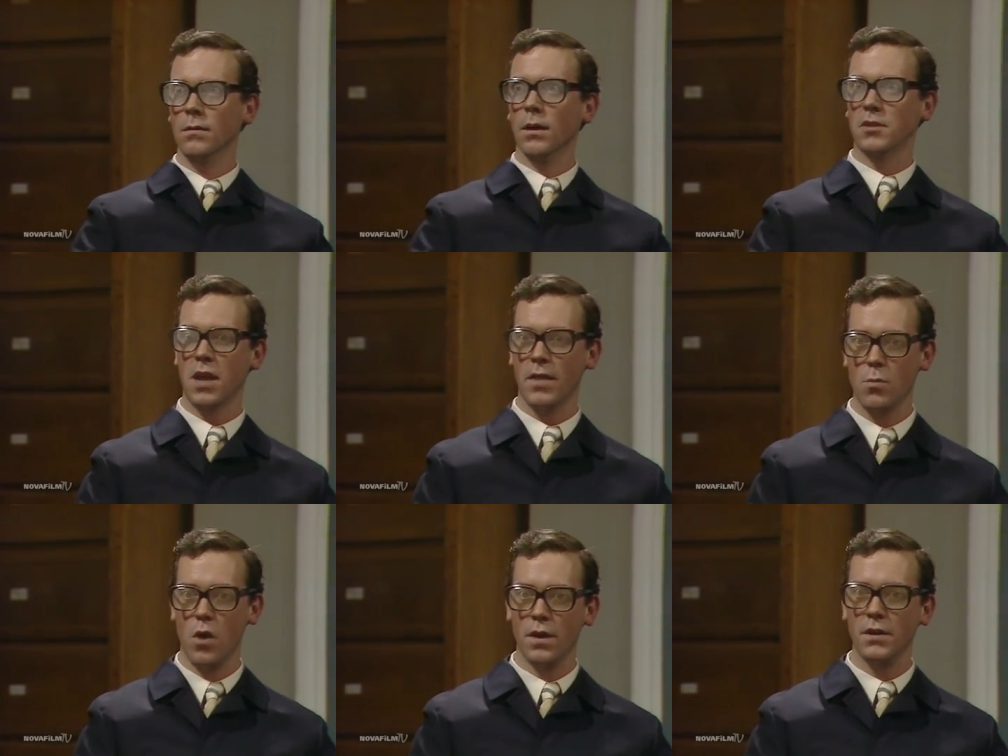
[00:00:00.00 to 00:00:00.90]
It's
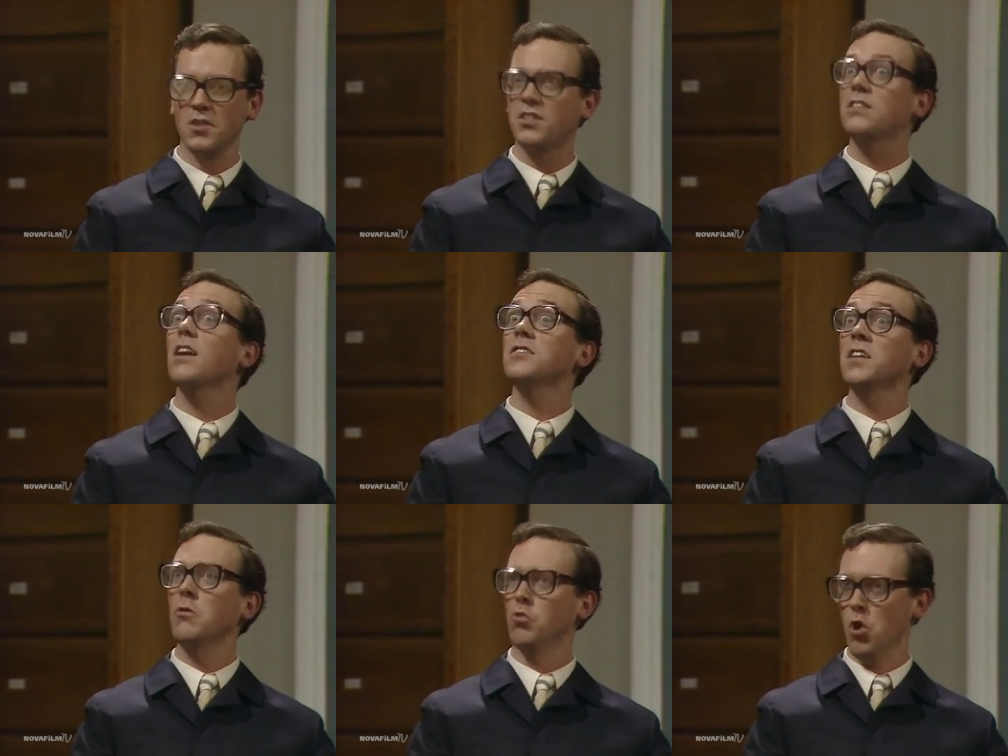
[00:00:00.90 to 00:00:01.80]
nothing more than a
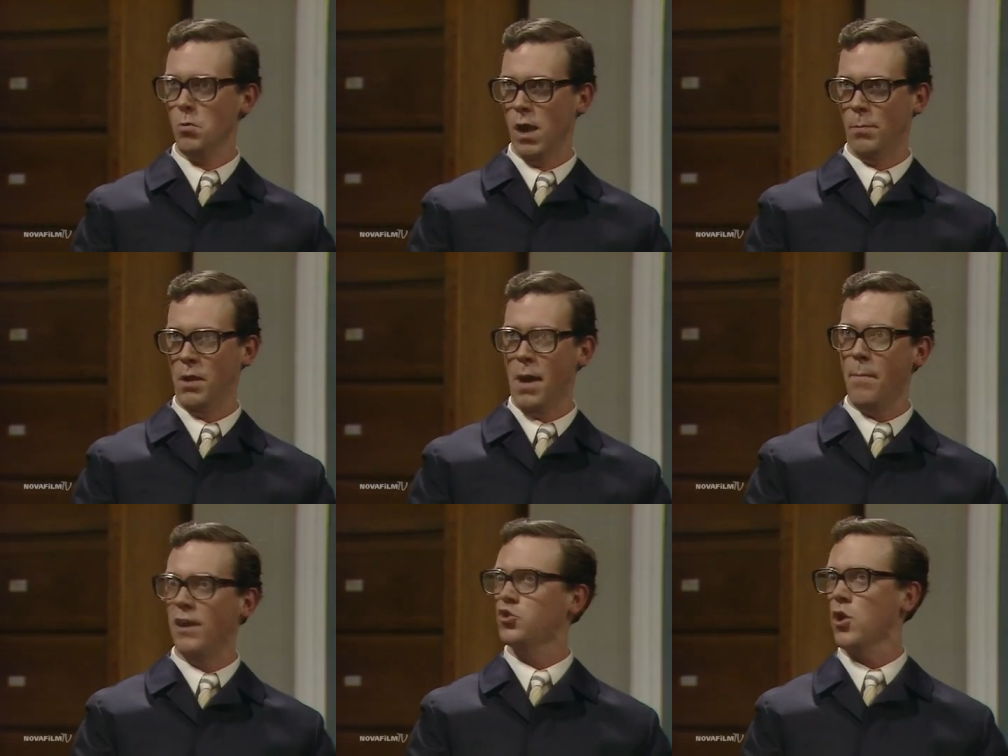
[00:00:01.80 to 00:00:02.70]
disgusting rumour put
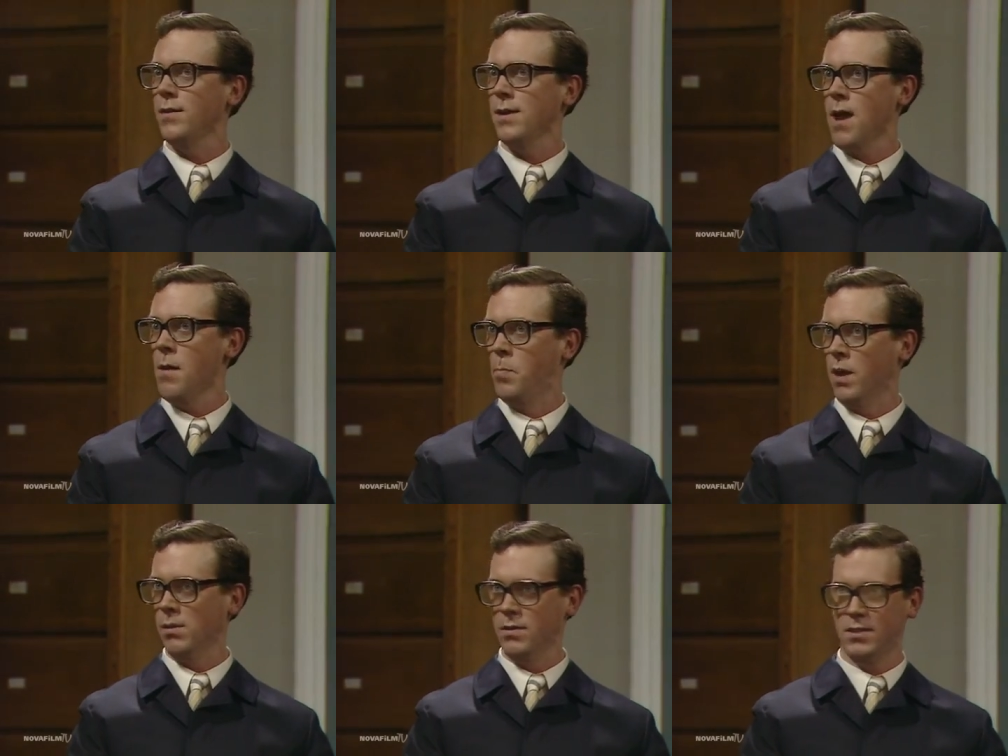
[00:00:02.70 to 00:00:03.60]
about by trendy young
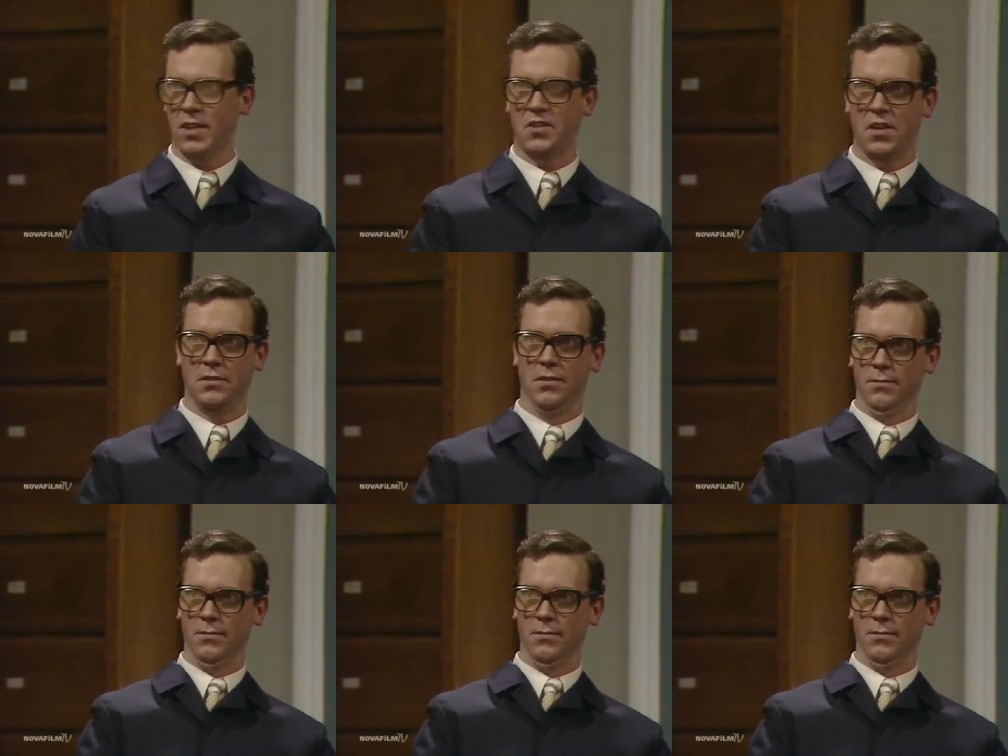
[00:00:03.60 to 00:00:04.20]
people in the 60s.